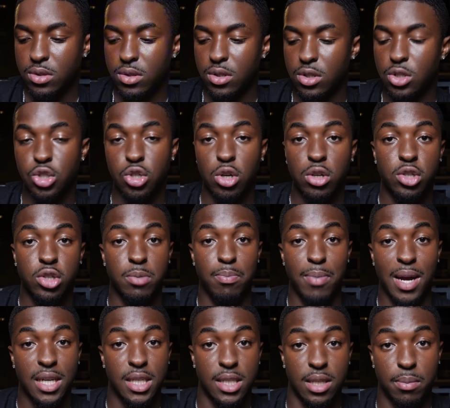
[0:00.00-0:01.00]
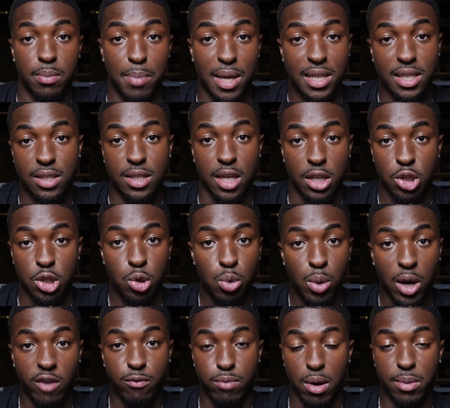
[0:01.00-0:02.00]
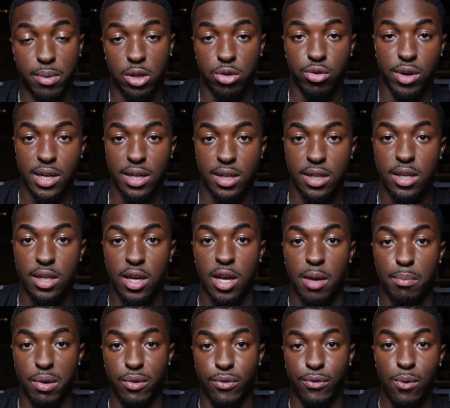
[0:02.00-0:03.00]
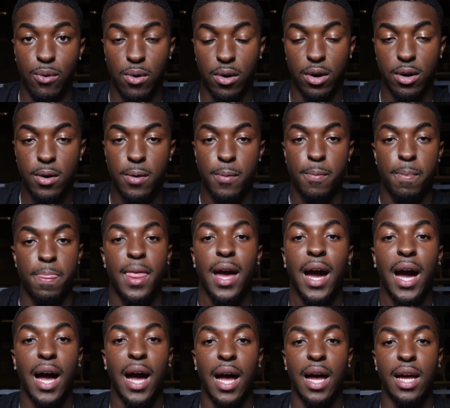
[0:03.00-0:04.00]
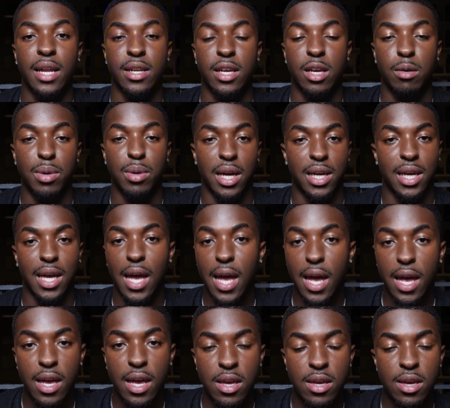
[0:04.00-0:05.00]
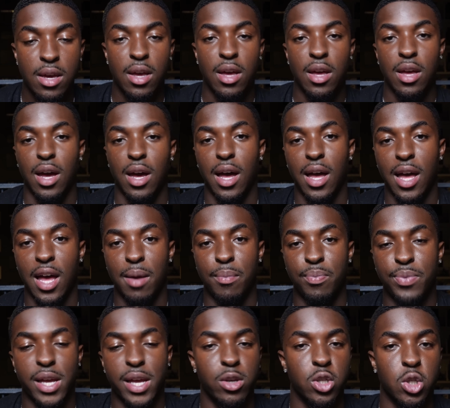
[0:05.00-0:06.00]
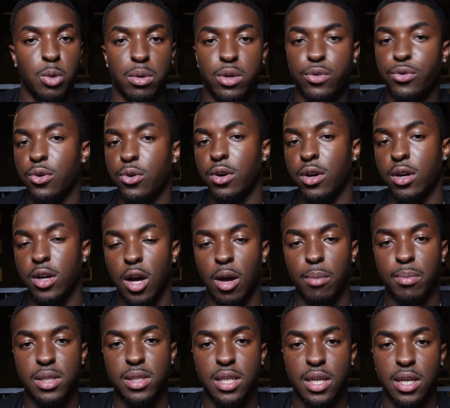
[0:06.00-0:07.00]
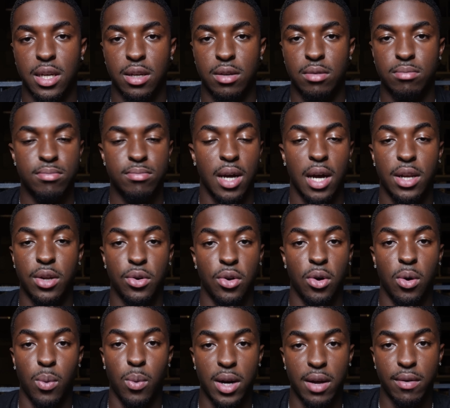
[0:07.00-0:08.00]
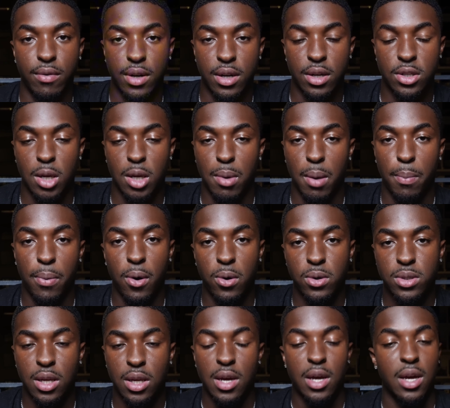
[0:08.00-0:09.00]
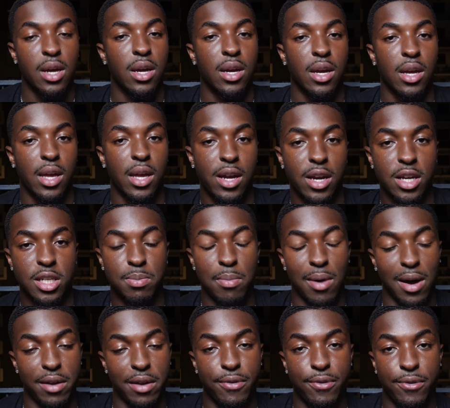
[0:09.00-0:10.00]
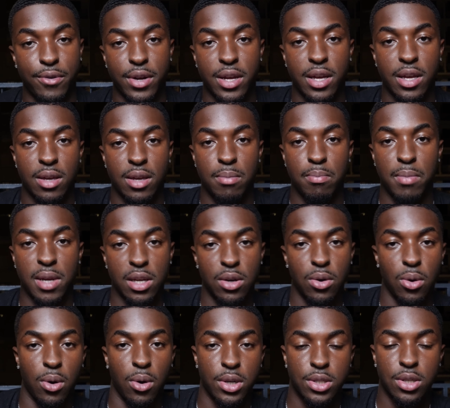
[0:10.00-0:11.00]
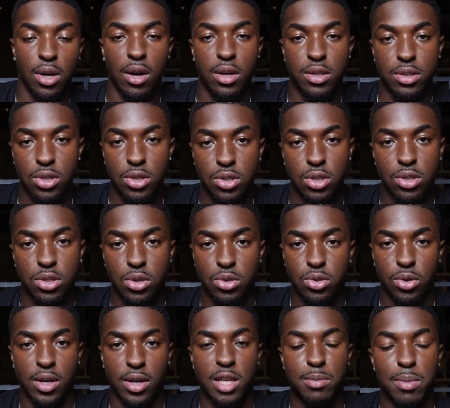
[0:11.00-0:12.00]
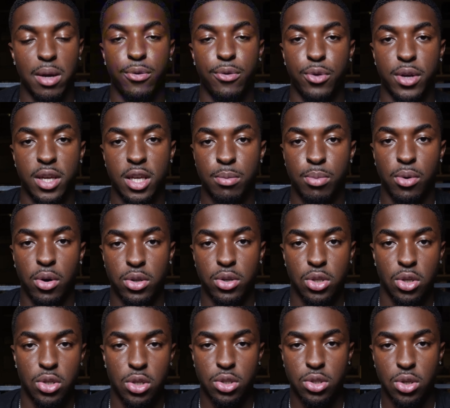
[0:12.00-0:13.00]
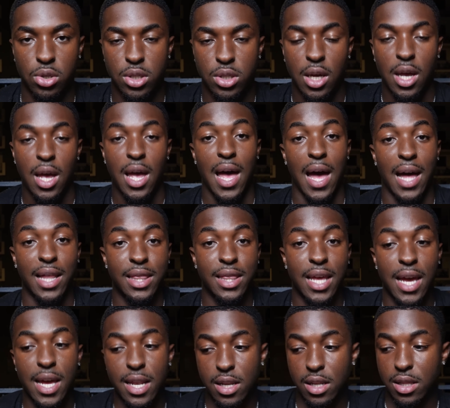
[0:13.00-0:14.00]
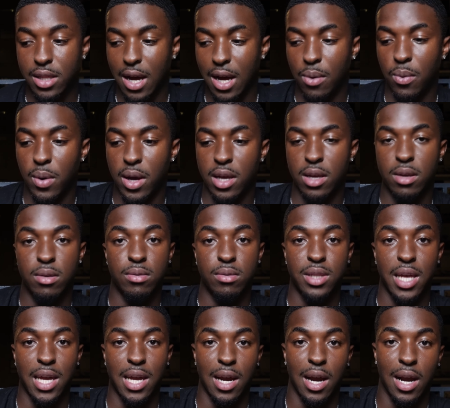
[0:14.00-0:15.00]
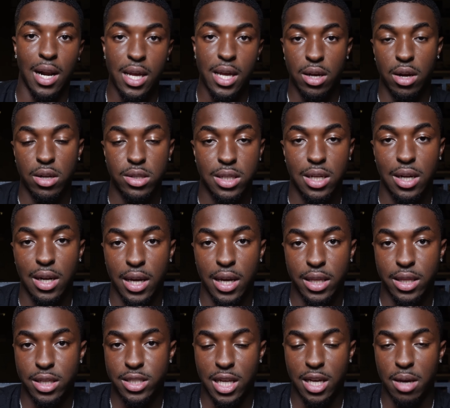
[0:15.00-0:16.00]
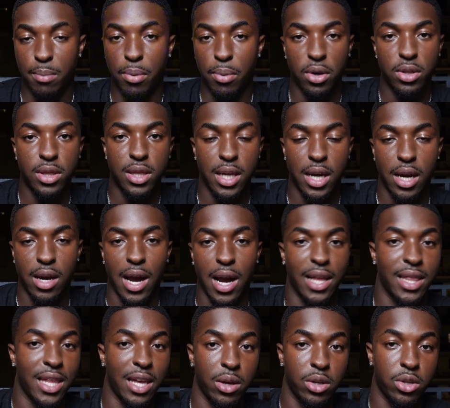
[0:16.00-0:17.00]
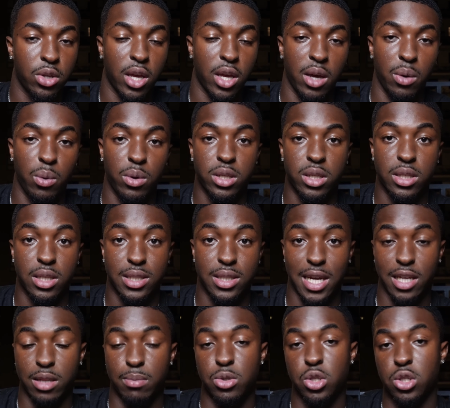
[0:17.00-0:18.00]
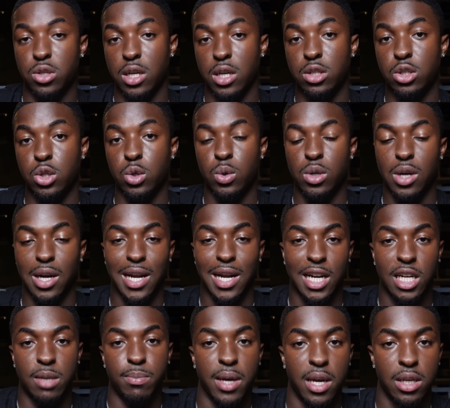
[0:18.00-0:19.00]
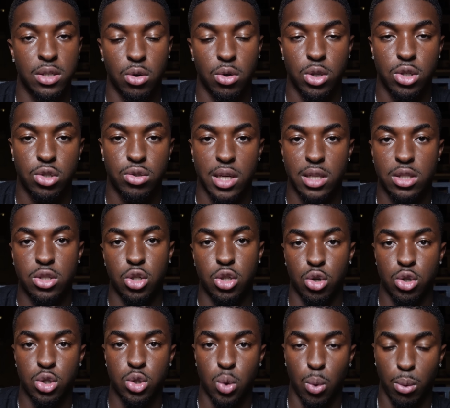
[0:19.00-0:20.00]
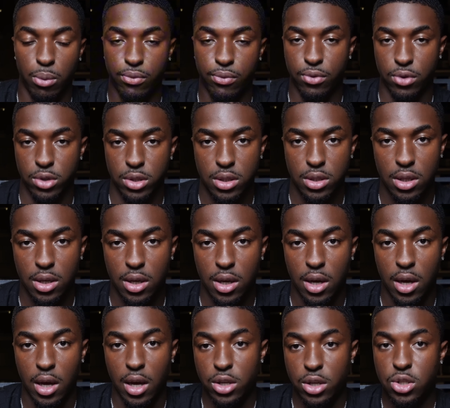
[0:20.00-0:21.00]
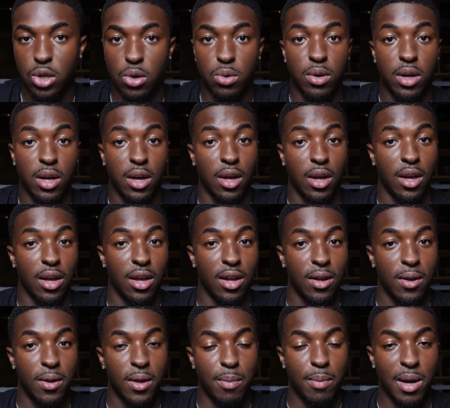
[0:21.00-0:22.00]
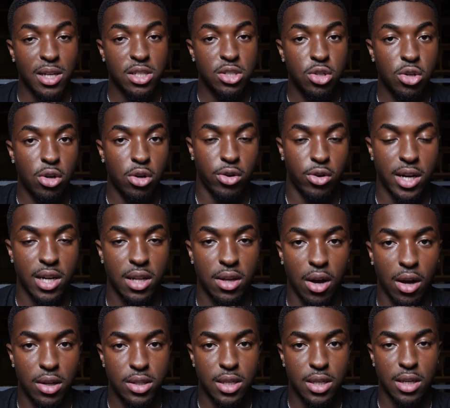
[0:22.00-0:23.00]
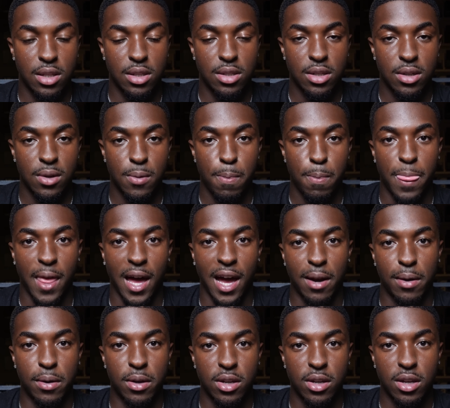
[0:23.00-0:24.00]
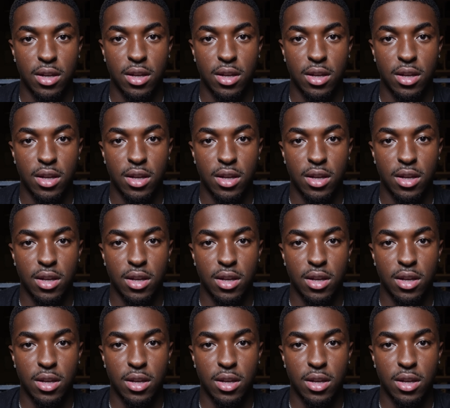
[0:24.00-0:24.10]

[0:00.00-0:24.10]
structured message that you have probably created before, and it'd be like, hey, thank you so much for commenting, I don't know, whatever it is on my post. Here's my free mini course on such and such, or here's my free ebook on such and such. And then that way they can click onto the link, there's like a button there, and it will take them straight to your landing page or straight to your storefront. So imagine you're creating content, and